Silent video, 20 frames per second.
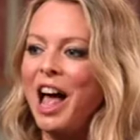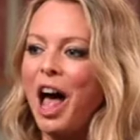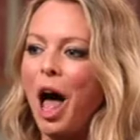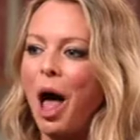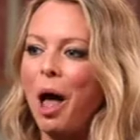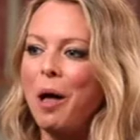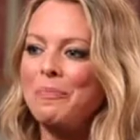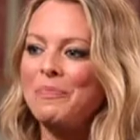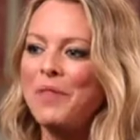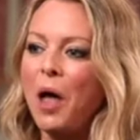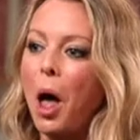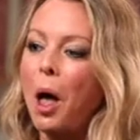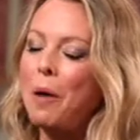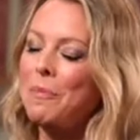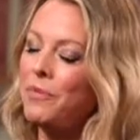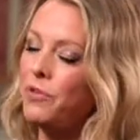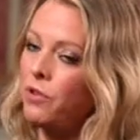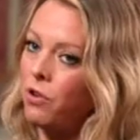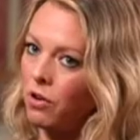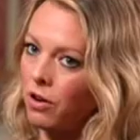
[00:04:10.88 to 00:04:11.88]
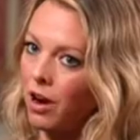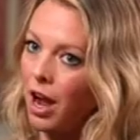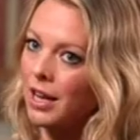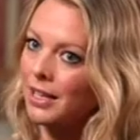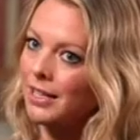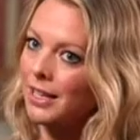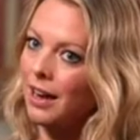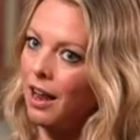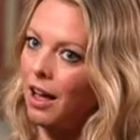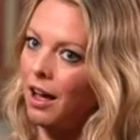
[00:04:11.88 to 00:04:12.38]
I'm not going
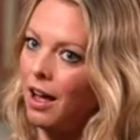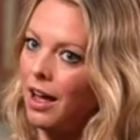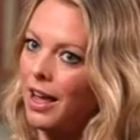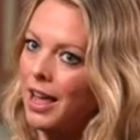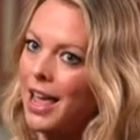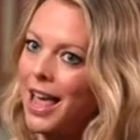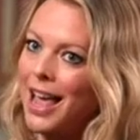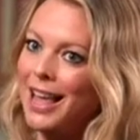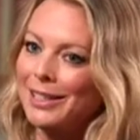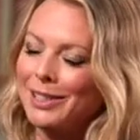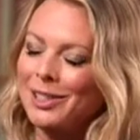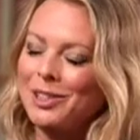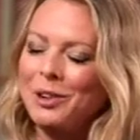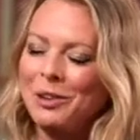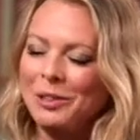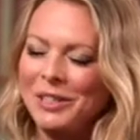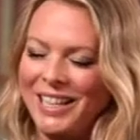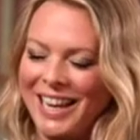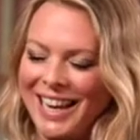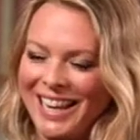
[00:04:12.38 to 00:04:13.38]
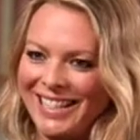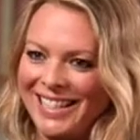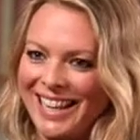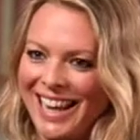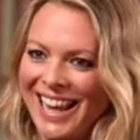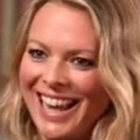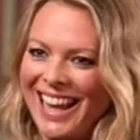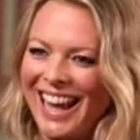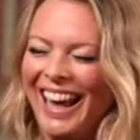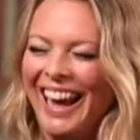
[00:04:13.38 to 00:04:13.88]
to lie, it's not
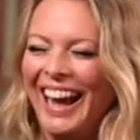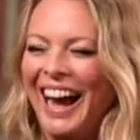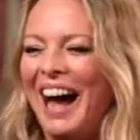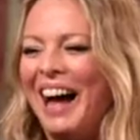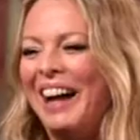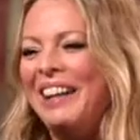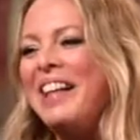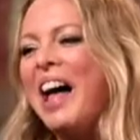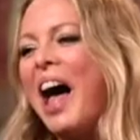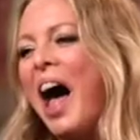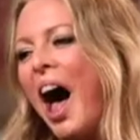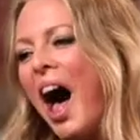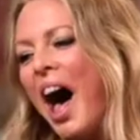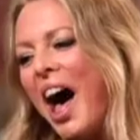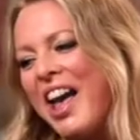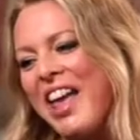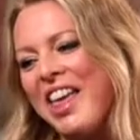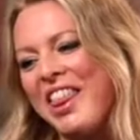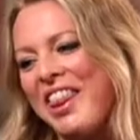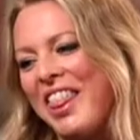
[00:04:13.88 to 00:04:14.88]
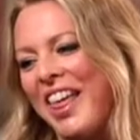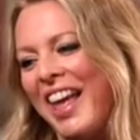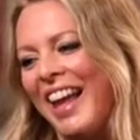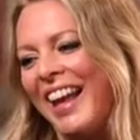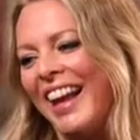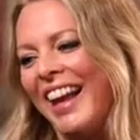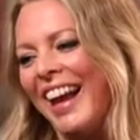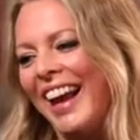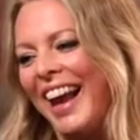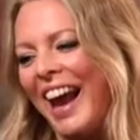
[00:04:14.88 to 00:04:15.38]
easy. I
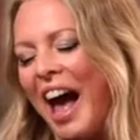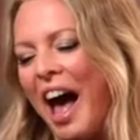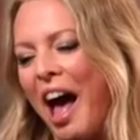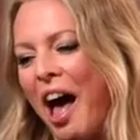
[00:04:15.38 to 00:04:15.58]
think